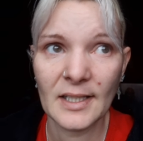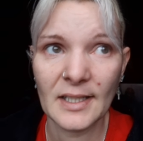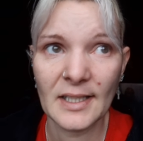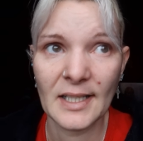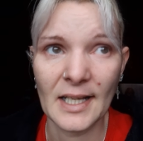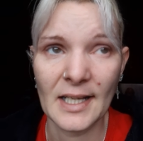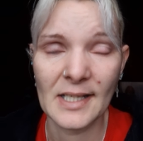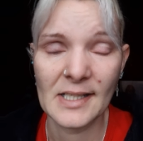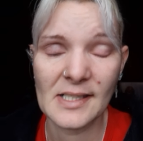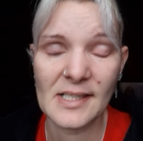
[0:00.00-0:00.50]

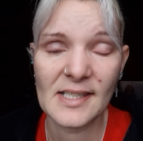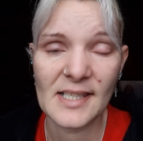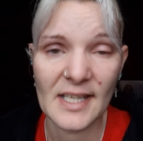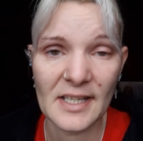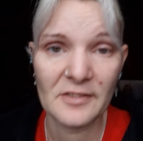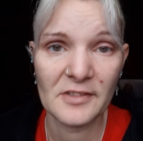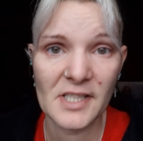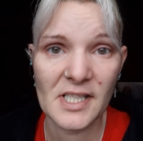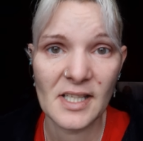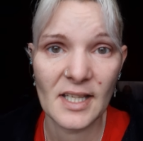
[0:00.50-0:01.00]
guys,
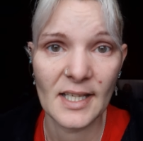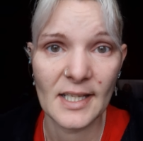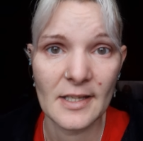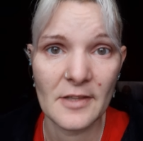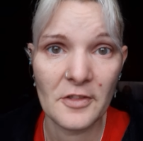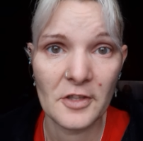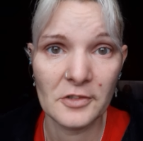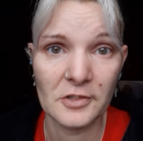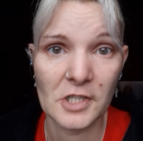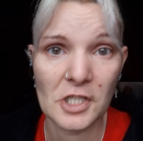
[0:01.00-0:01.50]
seriously,
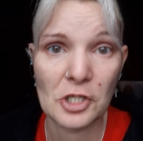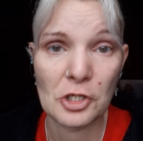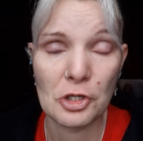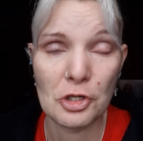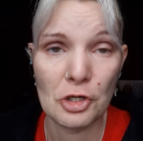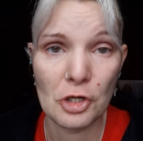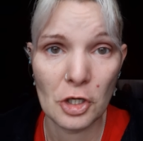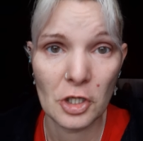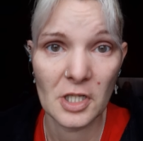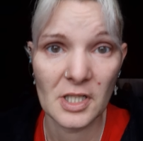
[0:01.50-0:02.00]
there is
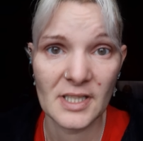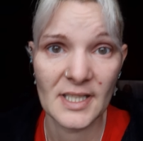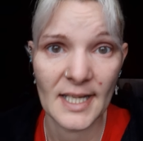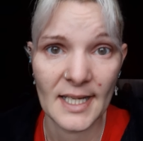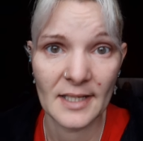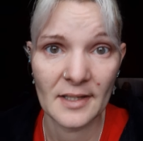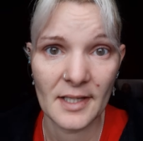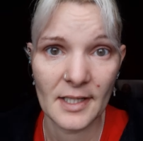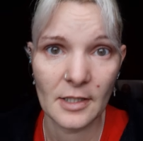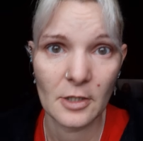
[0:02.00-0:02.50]
not a
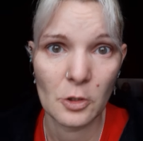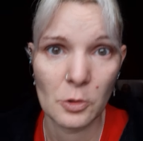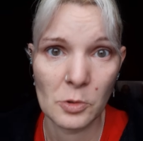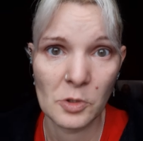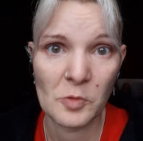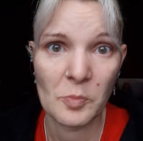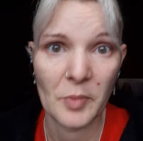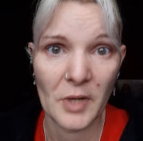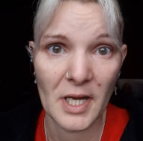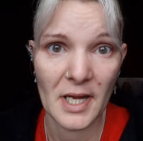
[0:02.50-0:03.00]
day that
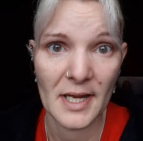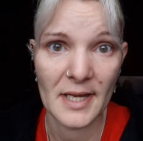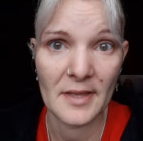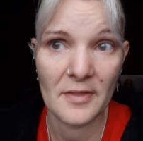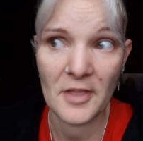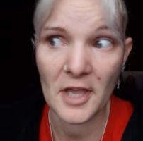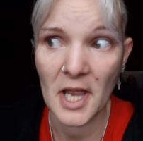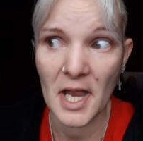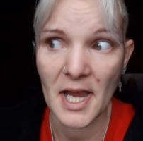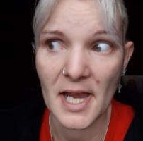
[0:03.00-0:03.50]
goes by
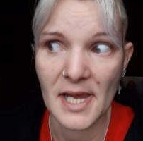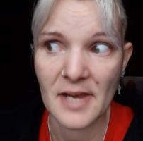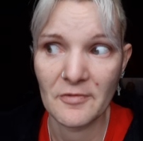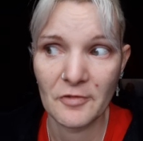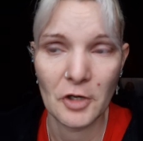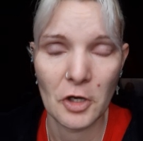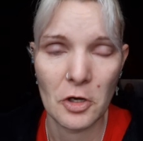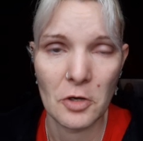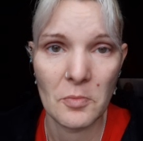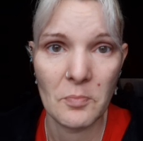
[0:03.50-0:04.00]
that I have
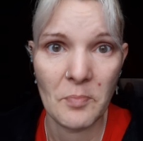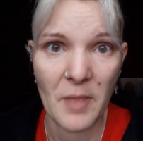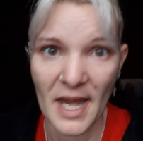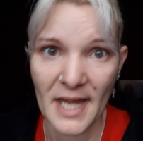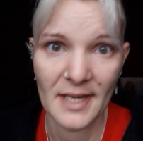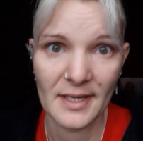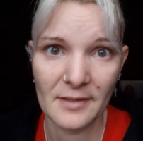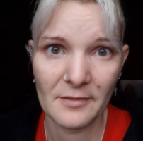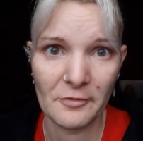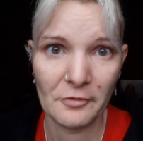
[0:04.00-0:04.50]
got
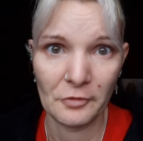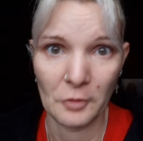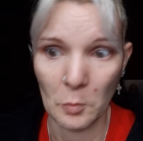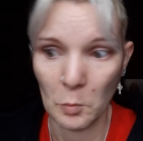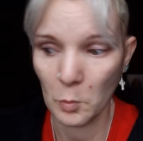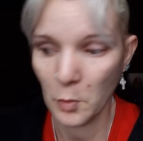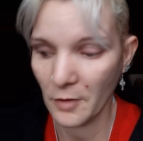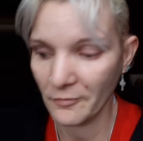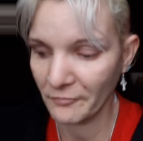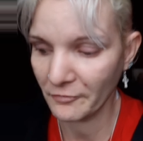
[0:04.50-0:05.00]
pain
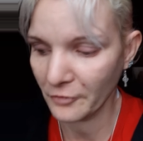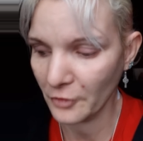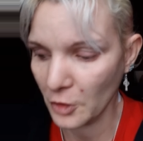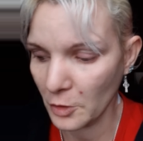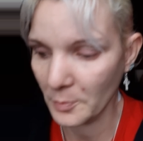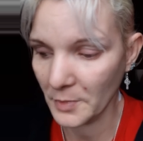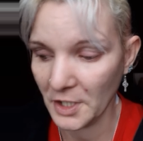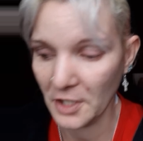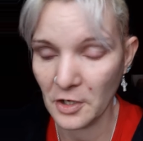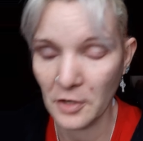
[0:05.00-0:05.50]
from one
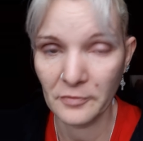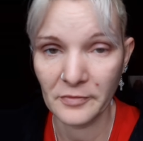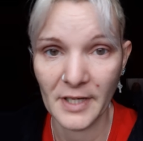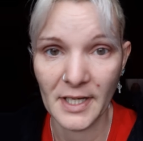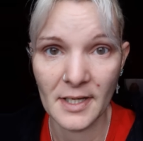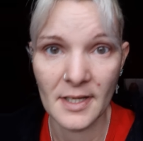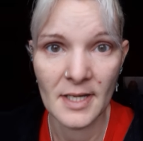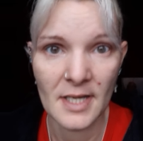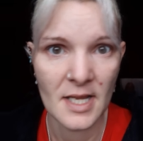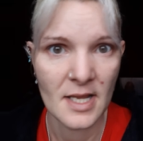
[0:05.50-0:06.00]
form or the
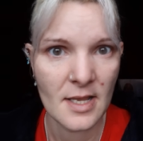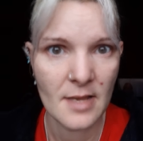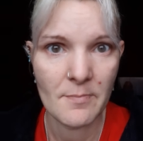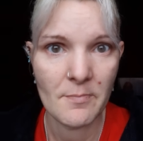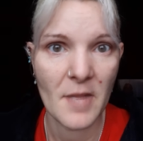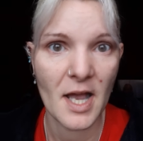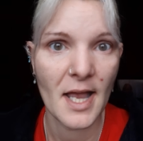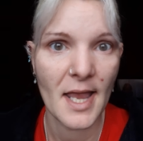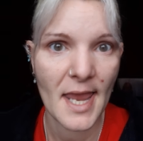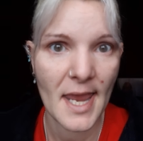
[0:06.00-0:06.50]
other.
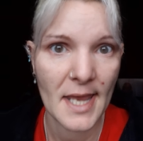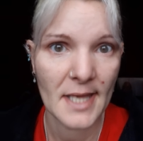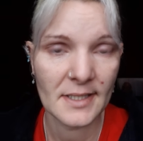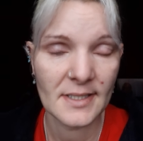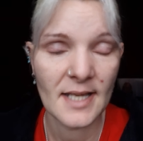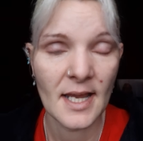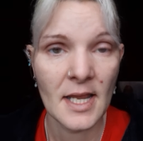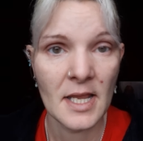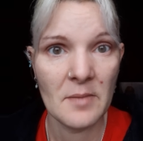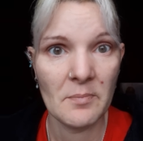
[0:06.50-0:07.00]
My
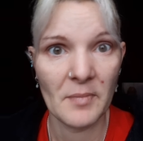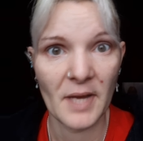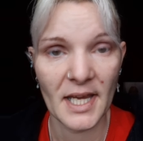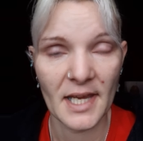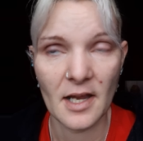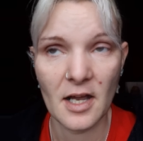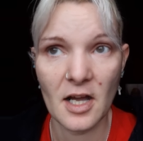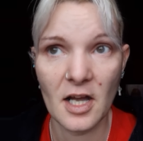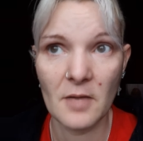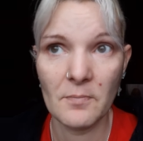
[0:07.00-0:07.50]
head, my
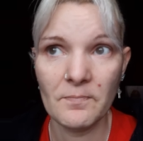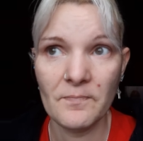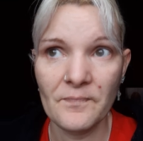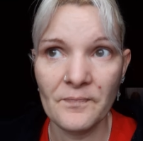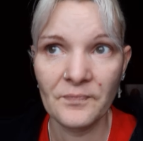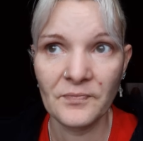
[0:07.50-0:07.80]
arm,